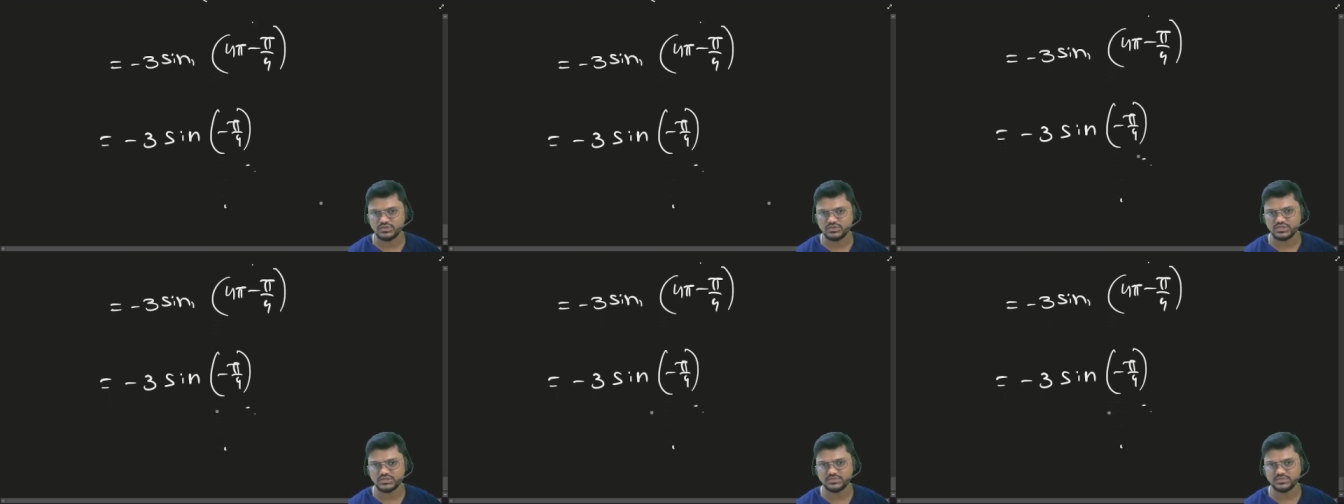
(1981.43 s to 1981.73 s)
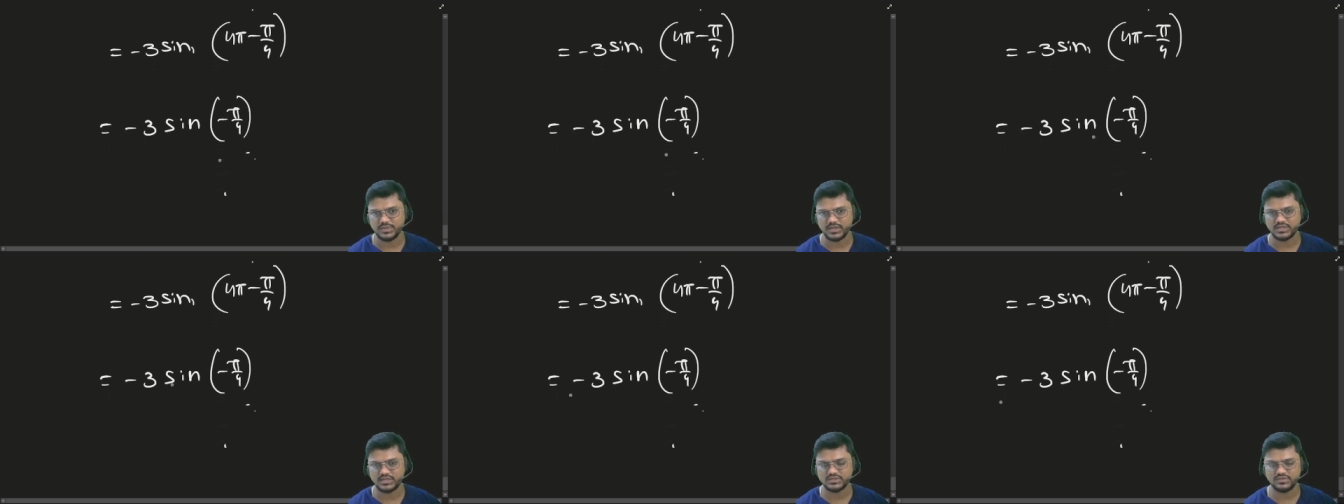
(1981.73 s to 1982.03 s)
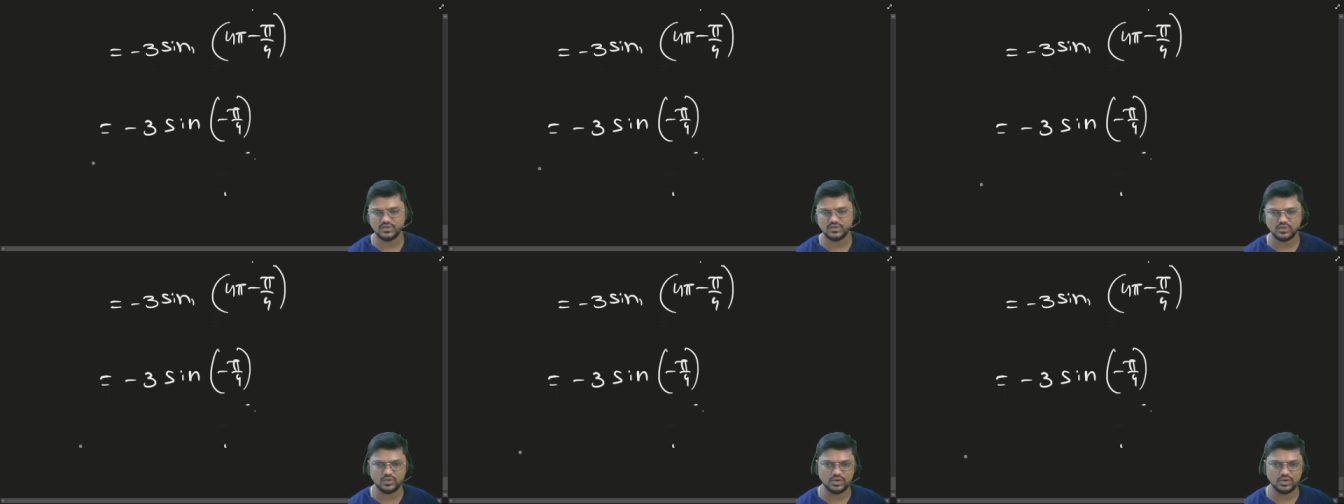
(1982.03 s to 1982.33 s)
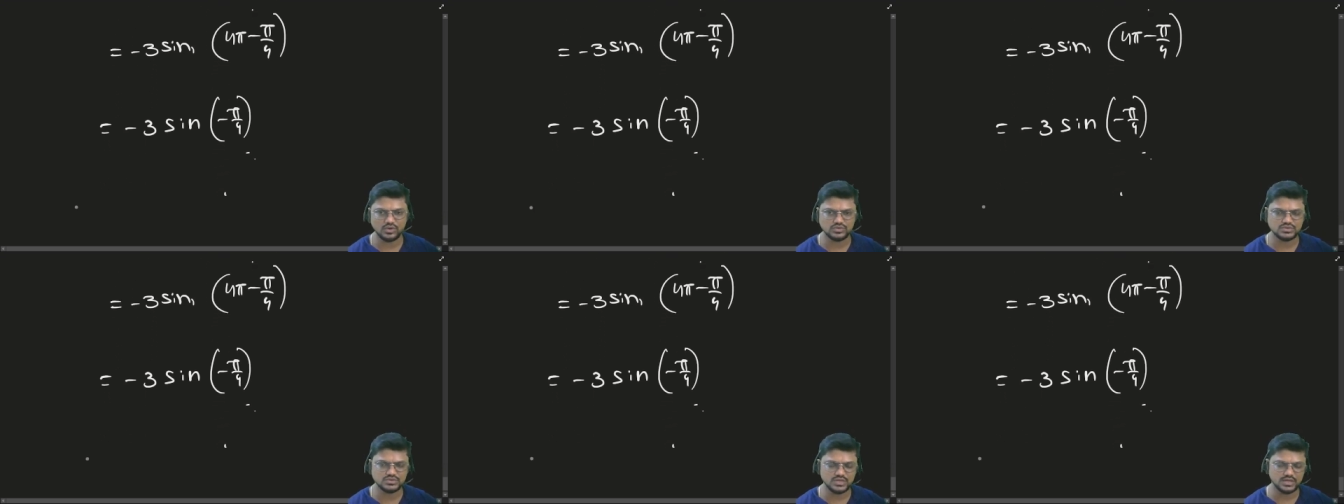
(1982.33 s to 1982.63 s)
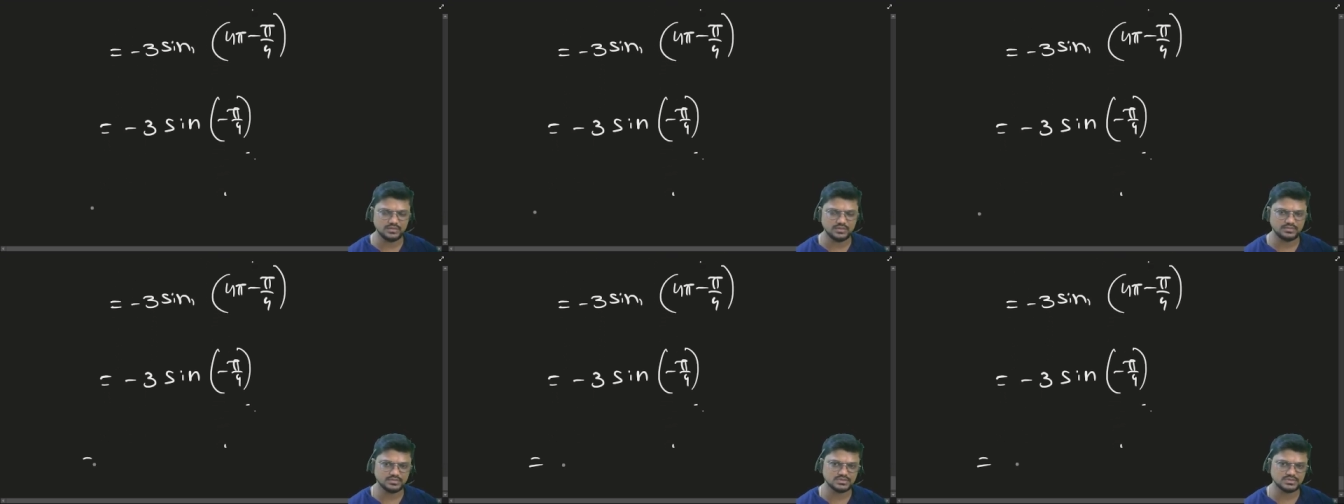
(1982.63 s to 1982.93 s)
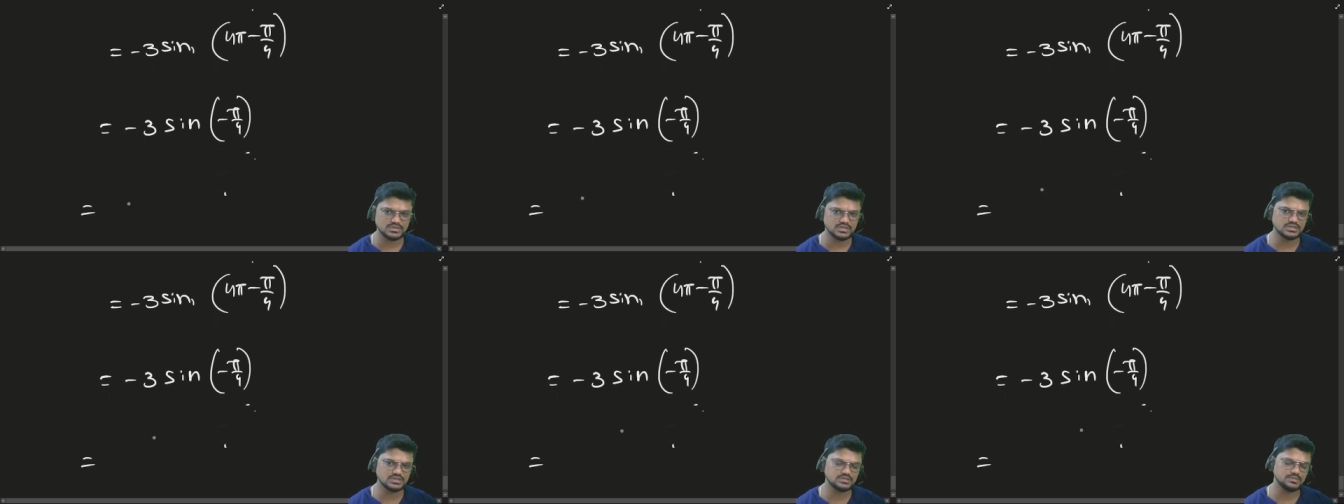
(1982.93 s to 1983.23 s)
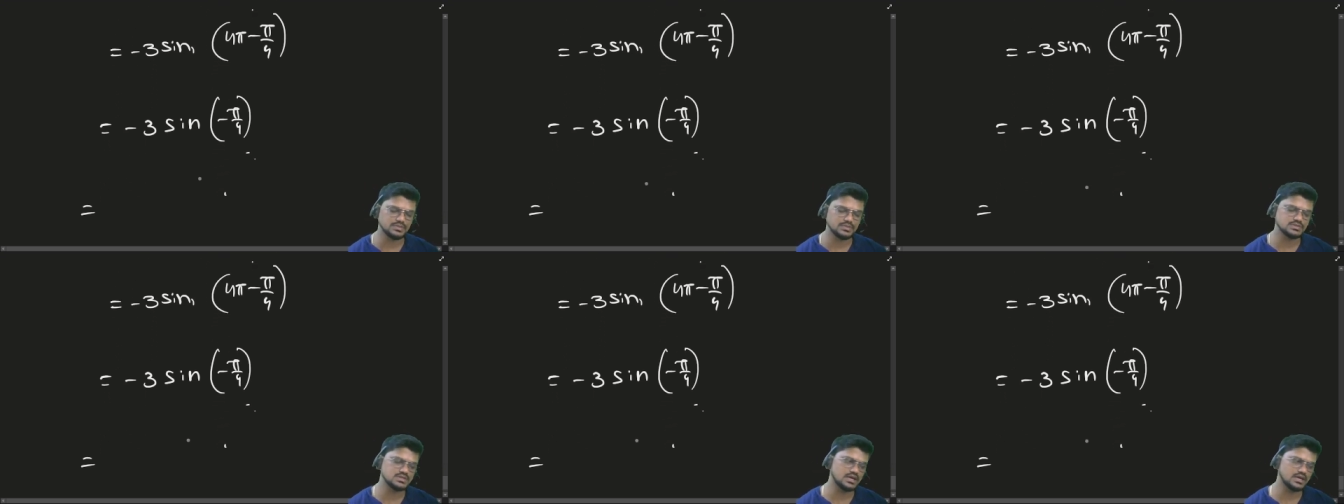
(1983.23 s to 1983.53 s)
this minus will go outside since
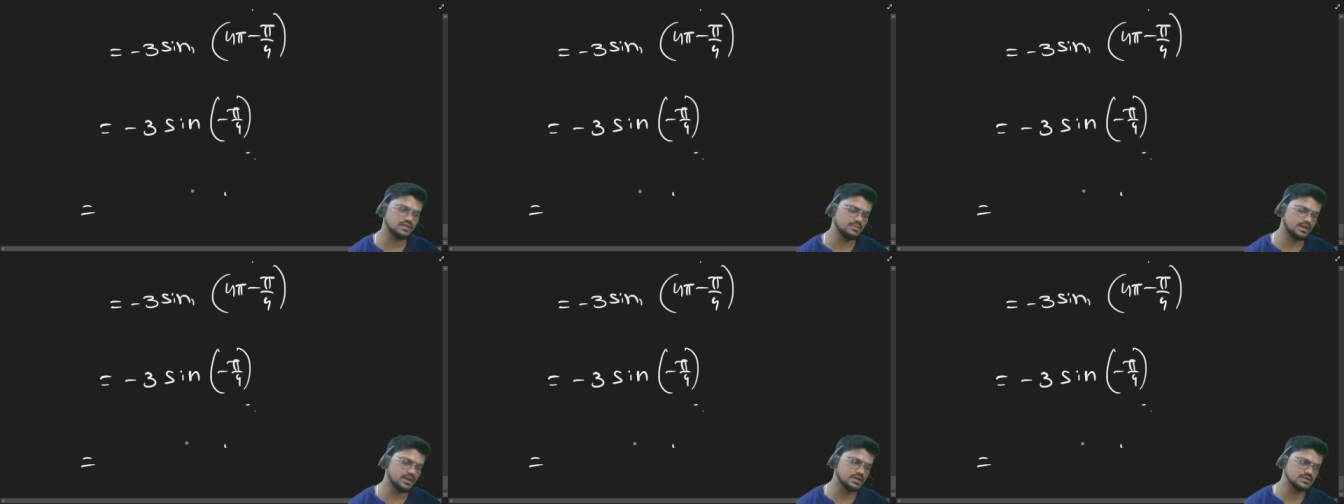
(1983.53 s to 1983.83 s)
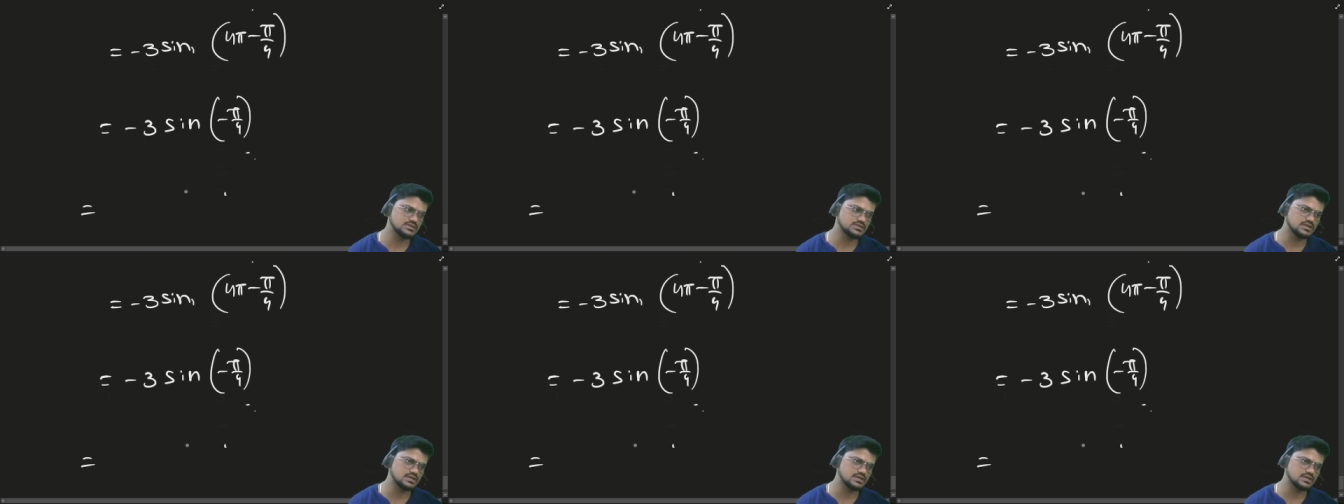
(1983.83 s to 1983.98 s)
sine minus